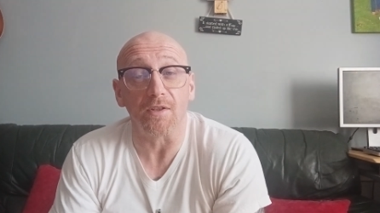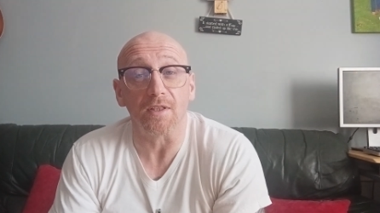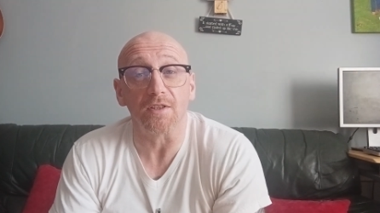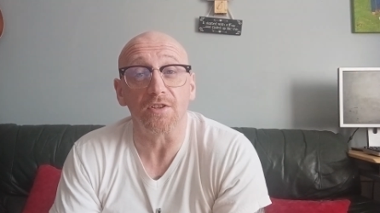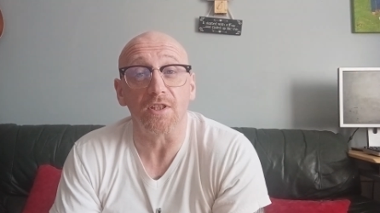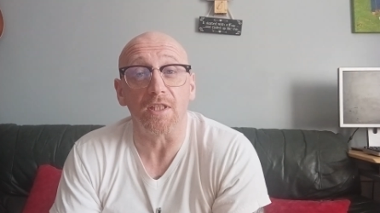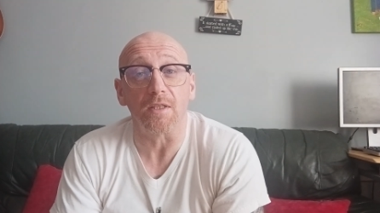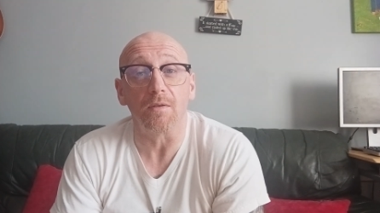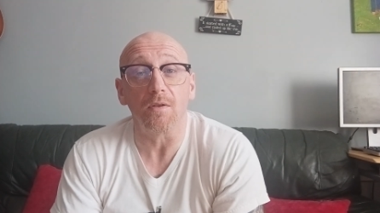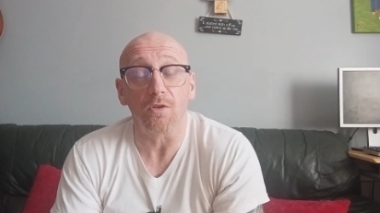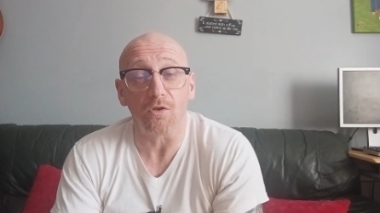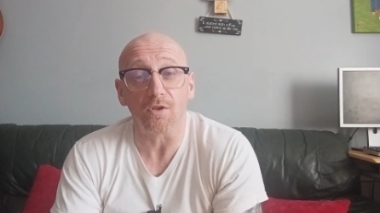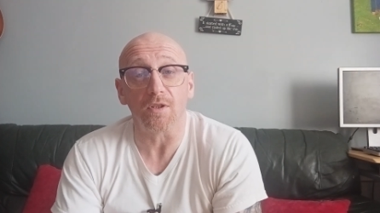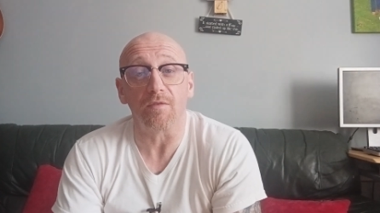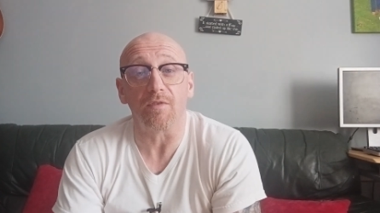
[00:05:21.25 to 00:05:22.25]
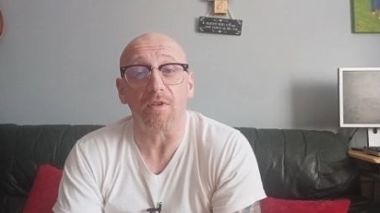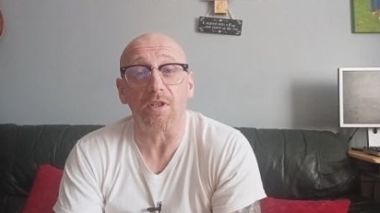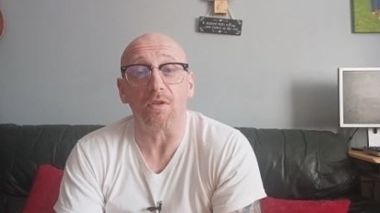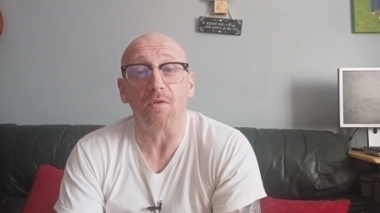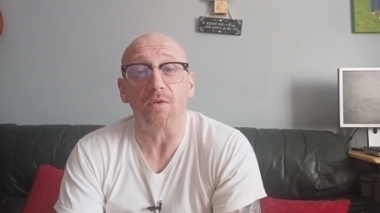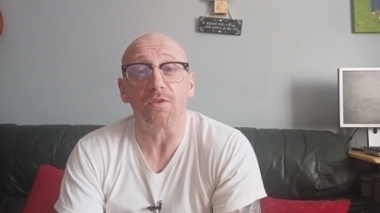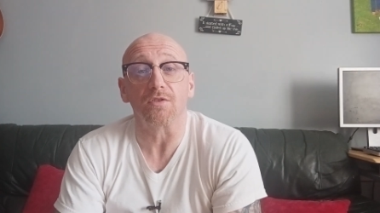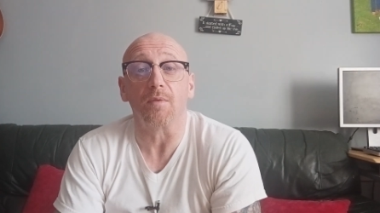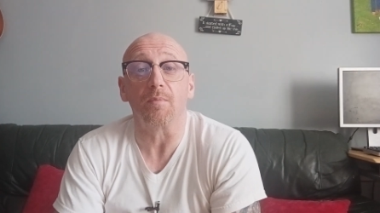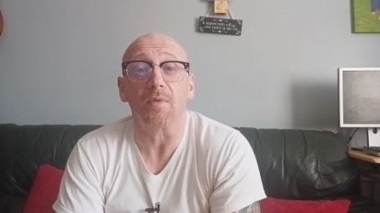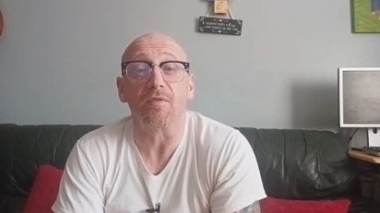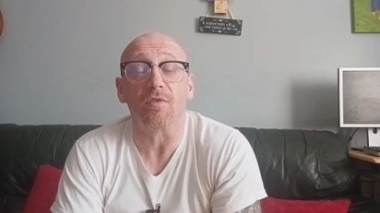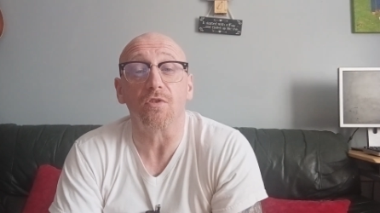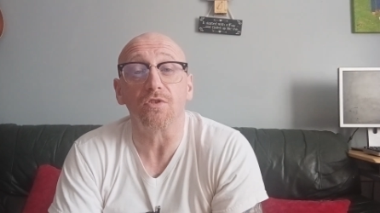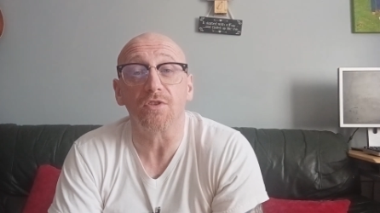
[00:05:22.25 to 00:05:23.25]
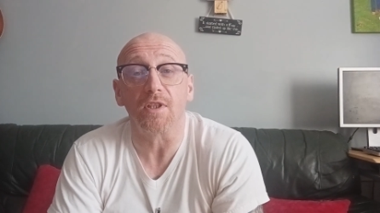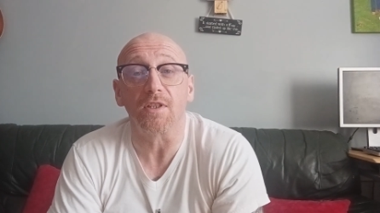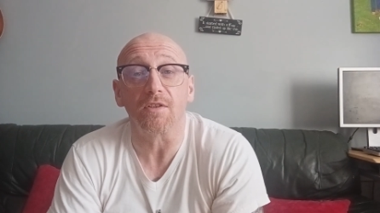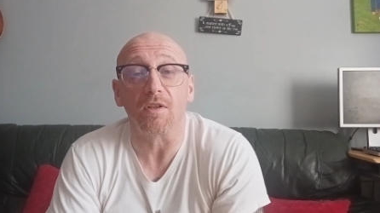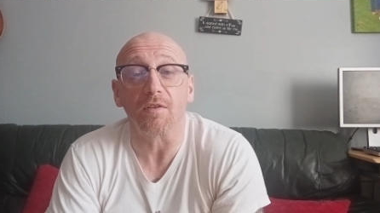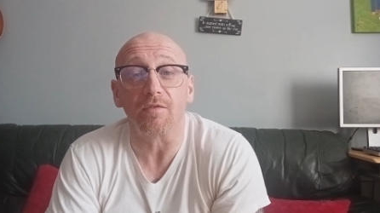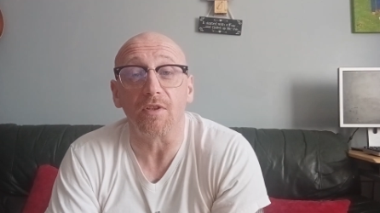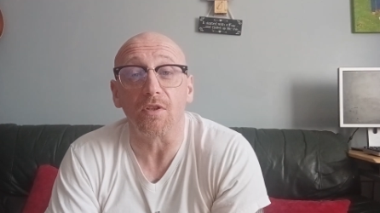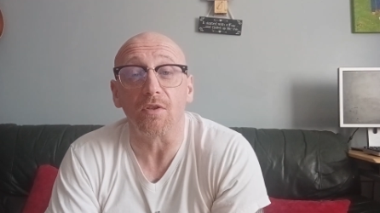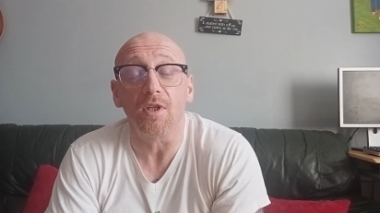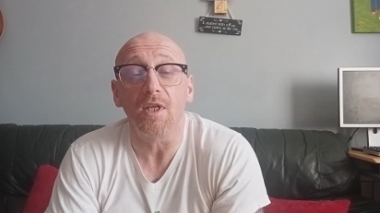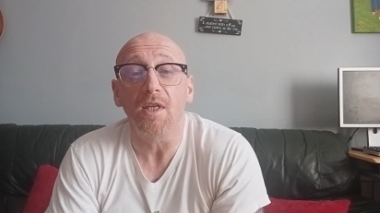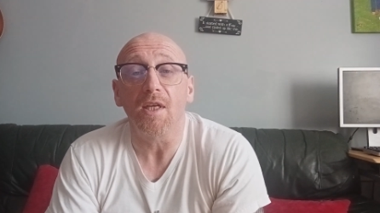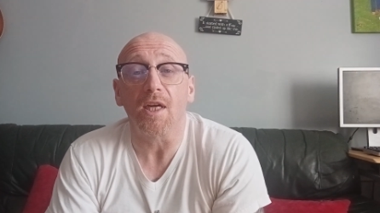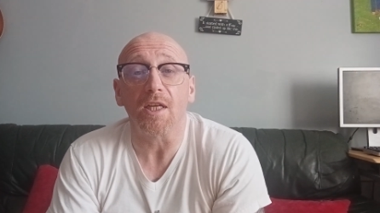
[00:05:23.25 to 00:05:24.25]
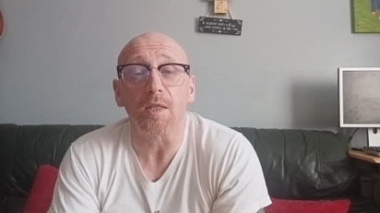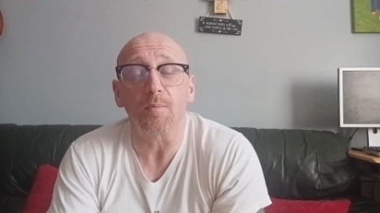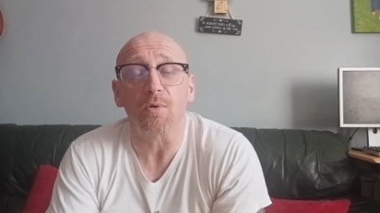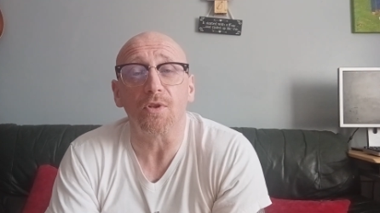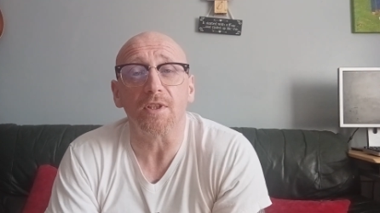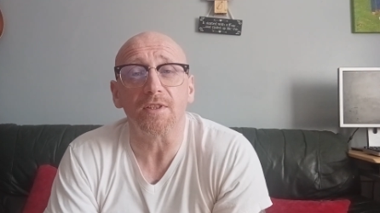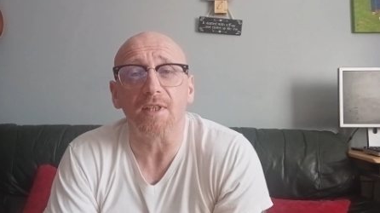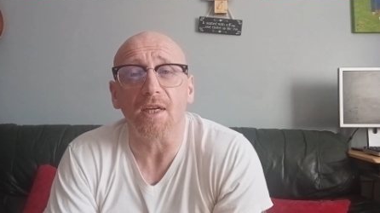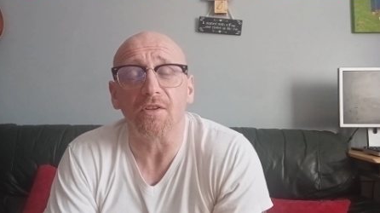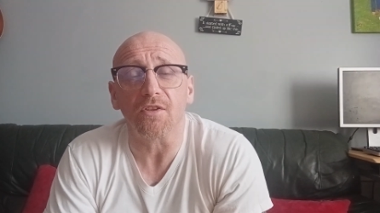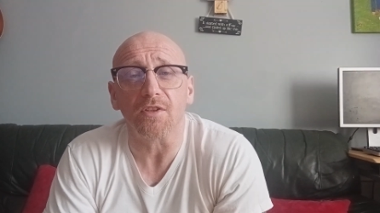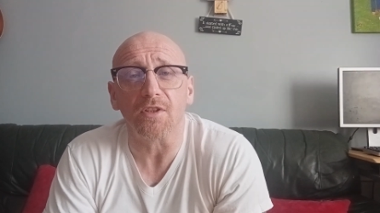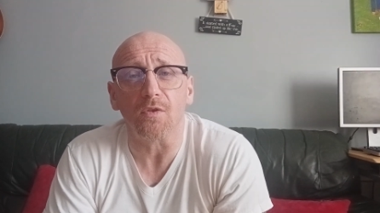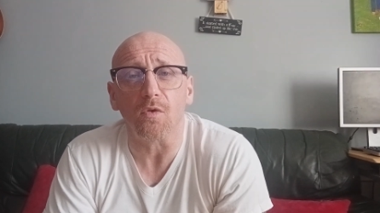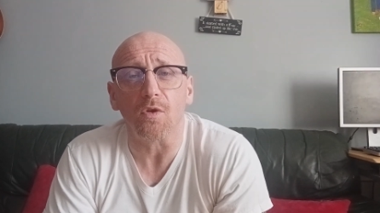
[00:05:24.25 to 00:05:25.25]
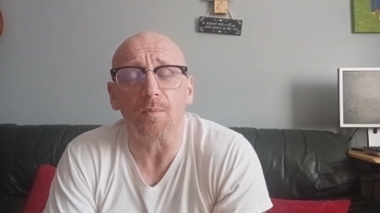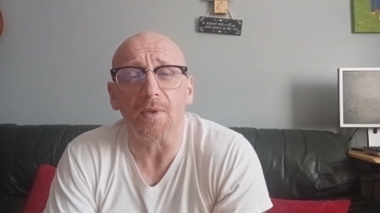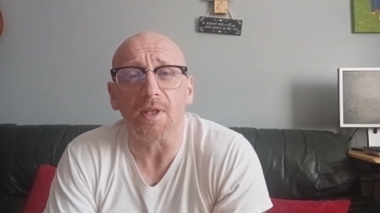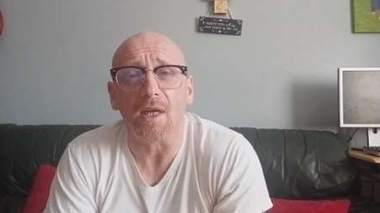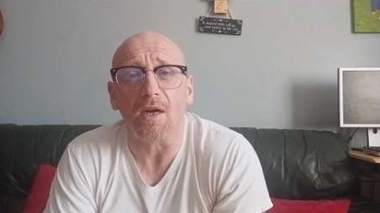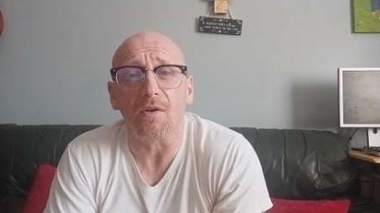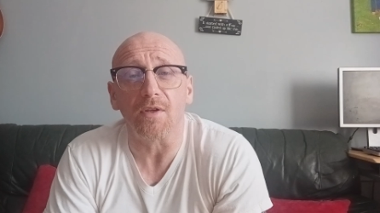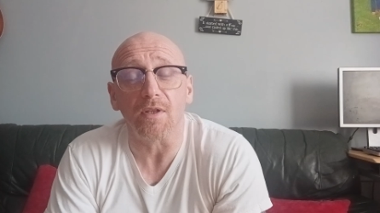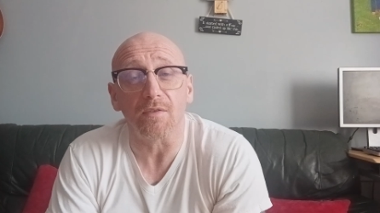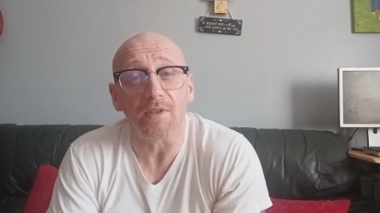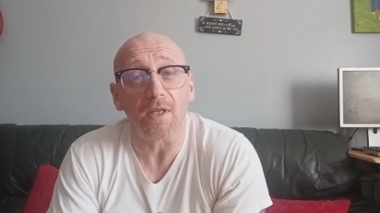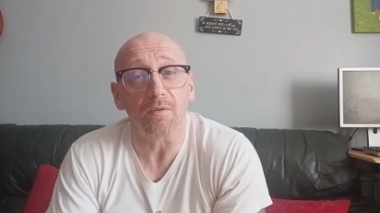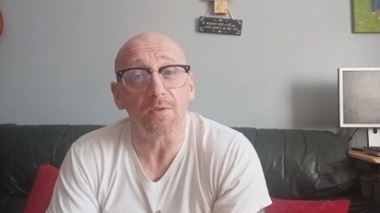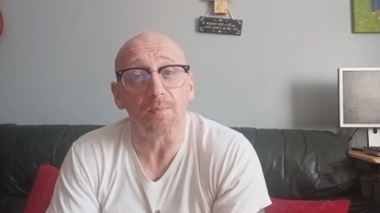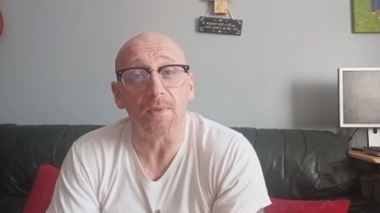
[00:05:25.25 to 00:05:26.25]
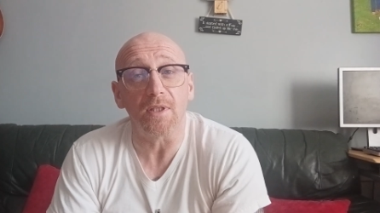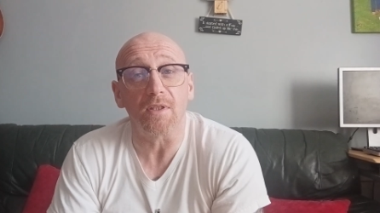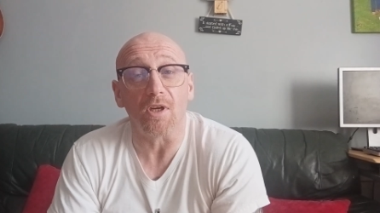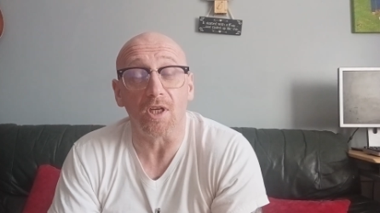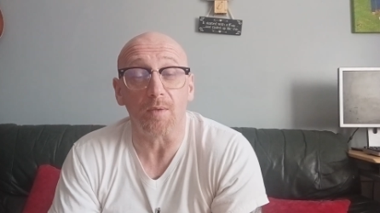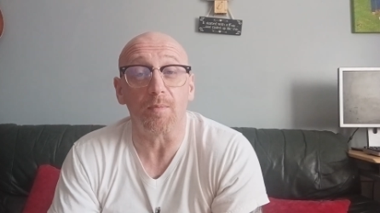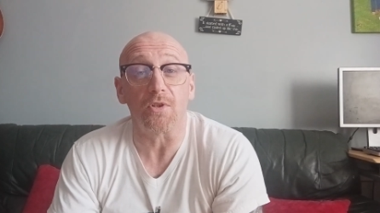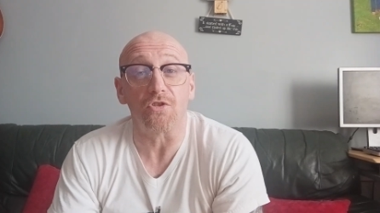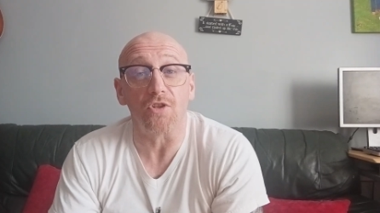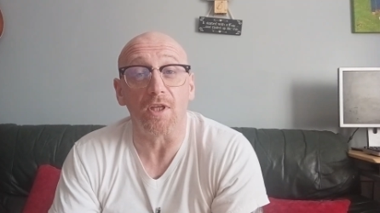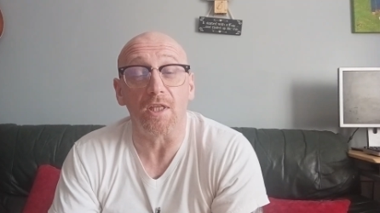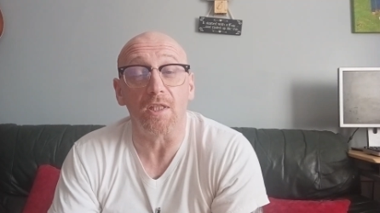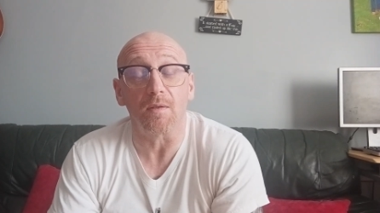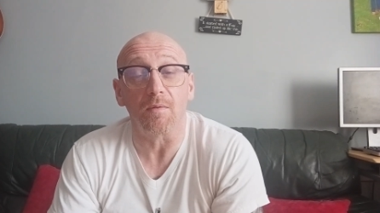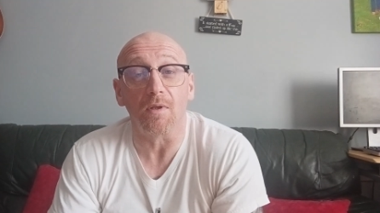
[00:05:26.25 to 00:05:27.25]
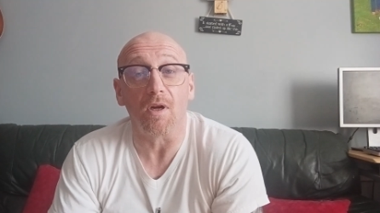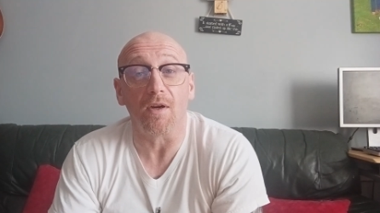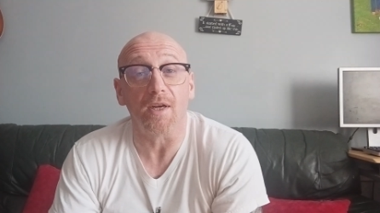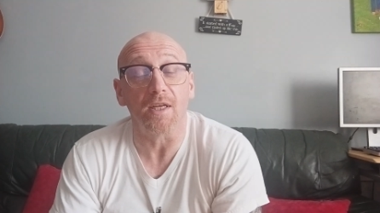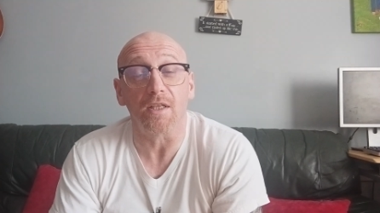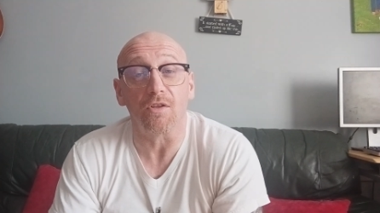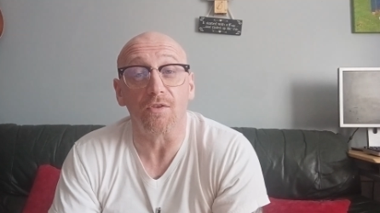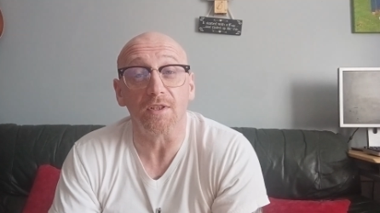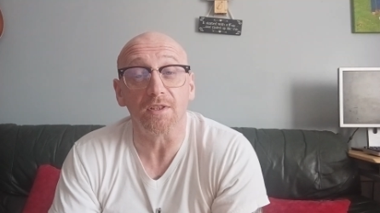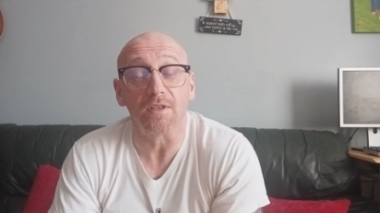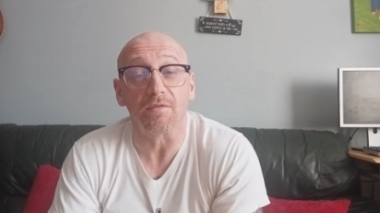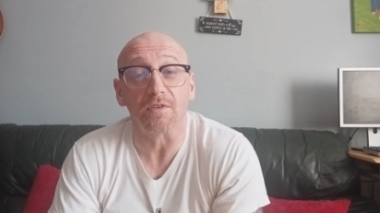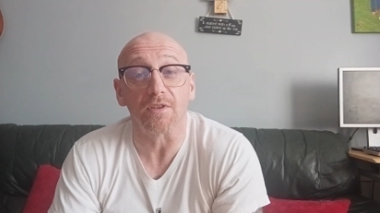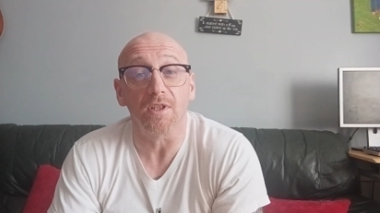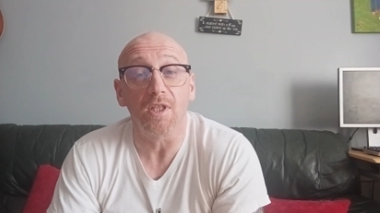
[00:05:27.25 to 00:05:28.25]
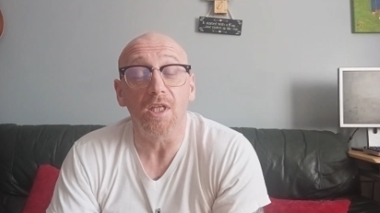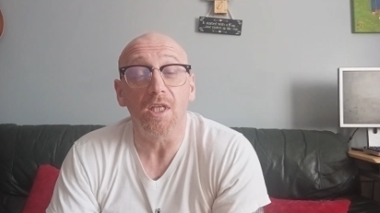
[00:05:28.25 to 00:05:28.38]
You can see, look at the video. It's on my first TikTok video, and he put his hand on the door of my car. Now, if that was me, I'd be jailed, or any of the rest of us.